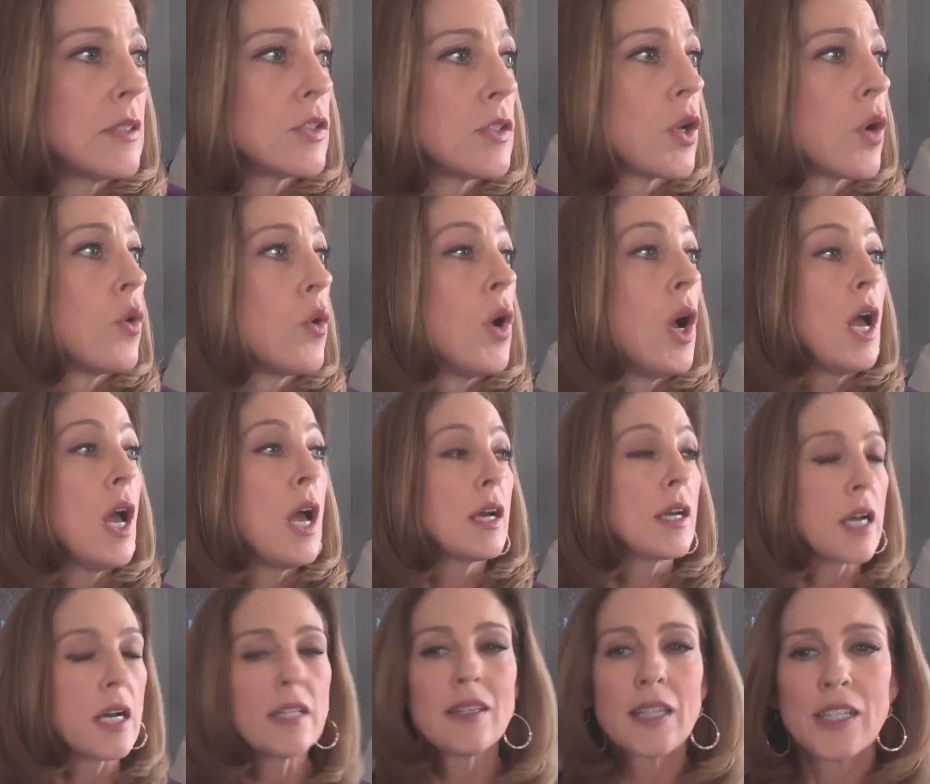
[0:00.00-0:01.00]
So
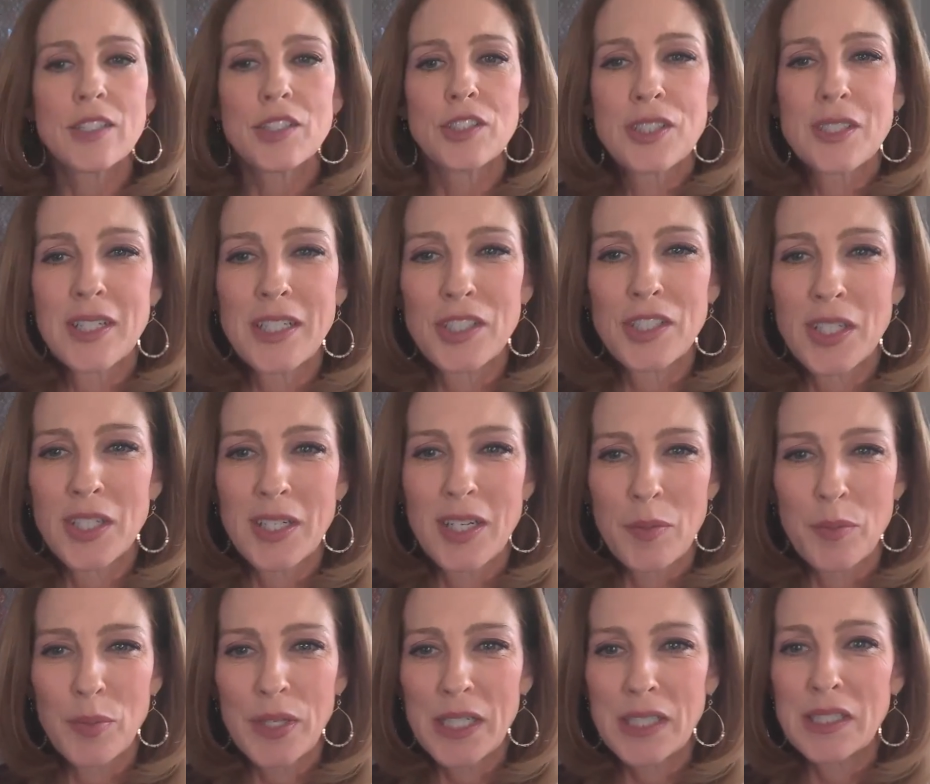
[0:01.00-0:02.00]
gun legislation
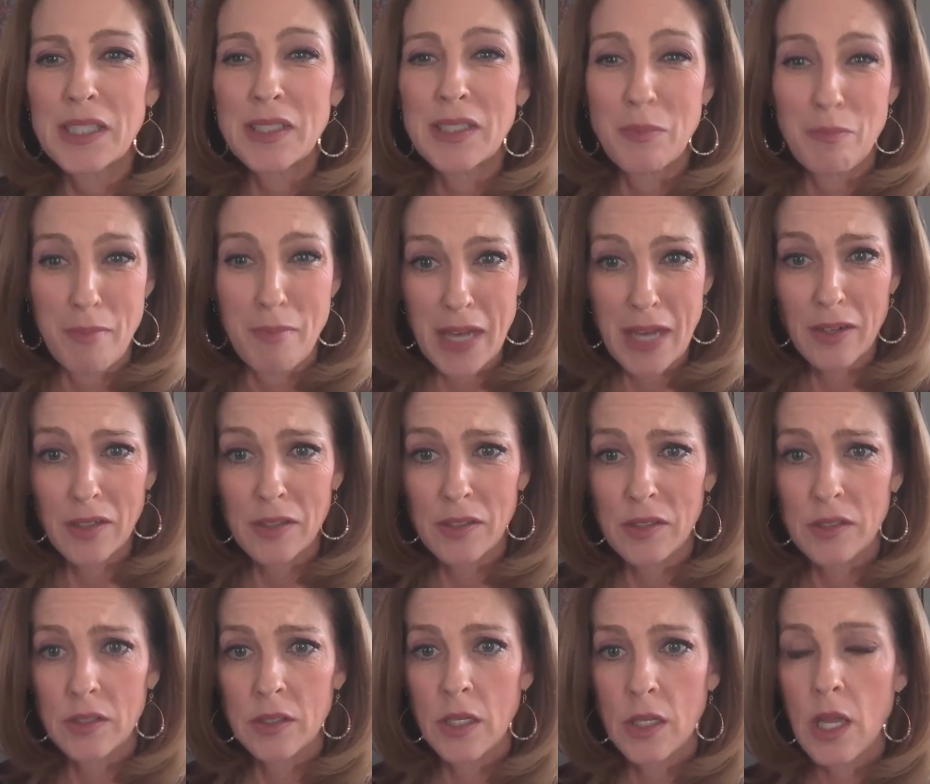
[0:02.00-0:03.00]
in places
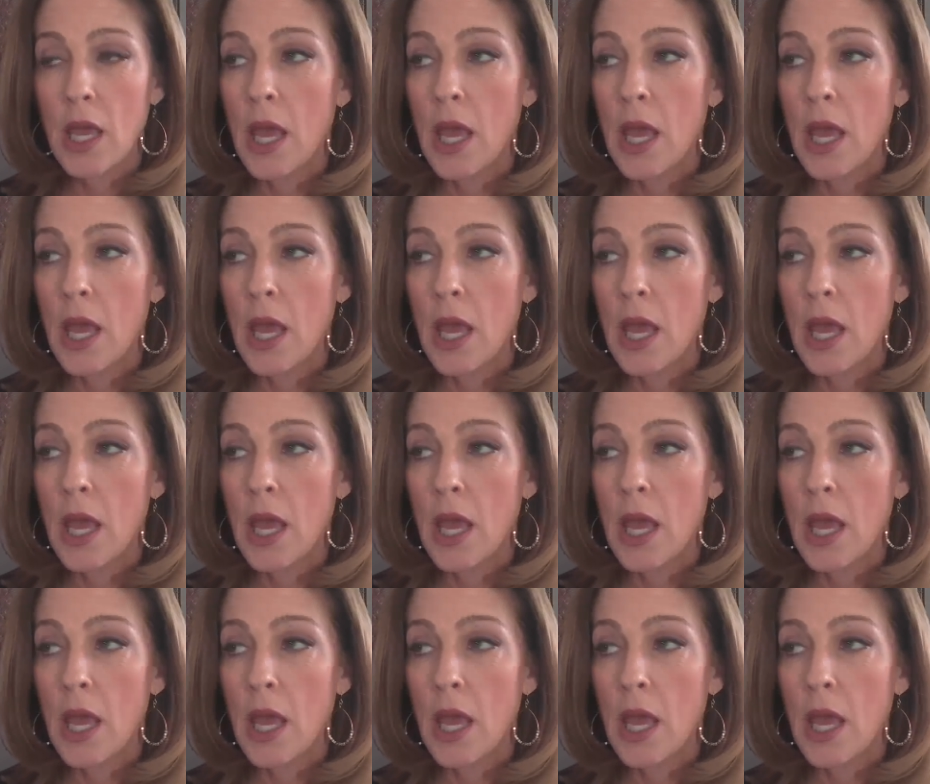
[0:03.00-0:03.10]
matters.